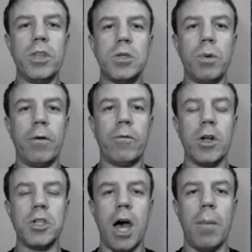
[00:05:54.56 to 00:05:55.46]
this one for
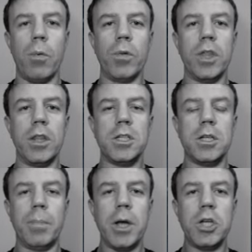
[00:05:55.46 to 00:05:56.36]
example, within this
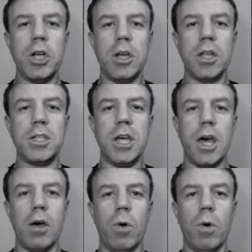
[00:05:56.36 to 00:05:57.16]
depiction you can see that